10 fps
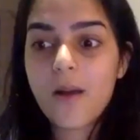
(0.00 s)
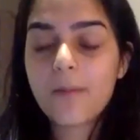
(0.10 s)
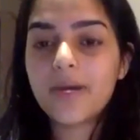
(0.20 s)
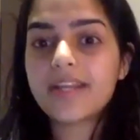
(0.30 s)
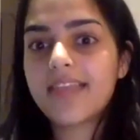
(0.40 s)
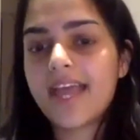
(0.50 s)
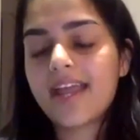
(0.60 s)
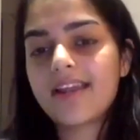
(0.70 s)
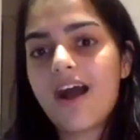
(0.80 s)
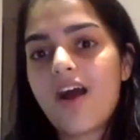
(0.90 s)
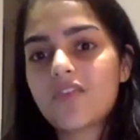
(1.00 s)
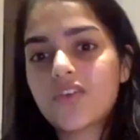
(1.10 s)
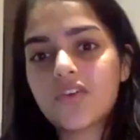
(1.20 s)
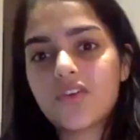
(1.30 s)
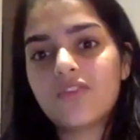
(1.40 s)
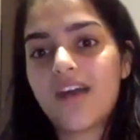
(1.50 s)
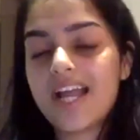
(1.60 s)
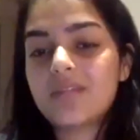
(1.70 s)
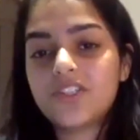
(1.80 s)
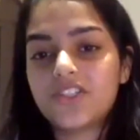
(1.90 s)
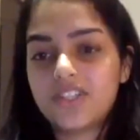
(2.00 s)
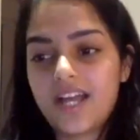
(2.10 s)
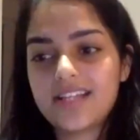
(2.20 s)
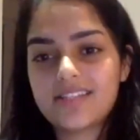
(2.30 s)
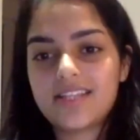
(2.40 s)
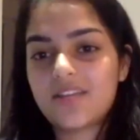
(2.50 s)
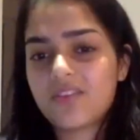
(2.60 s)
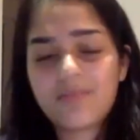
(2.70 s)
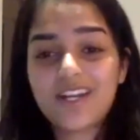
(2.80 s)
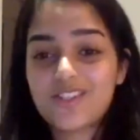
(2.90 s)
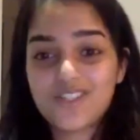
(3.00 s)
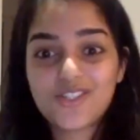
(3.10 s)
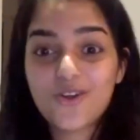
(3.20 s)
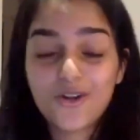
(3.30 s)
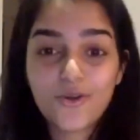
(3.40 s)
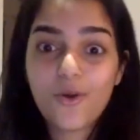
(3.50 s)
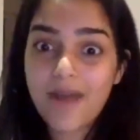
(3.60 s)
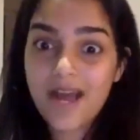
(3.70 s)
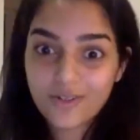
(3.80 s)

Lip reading: But then after a while, we realized that we might just not go back to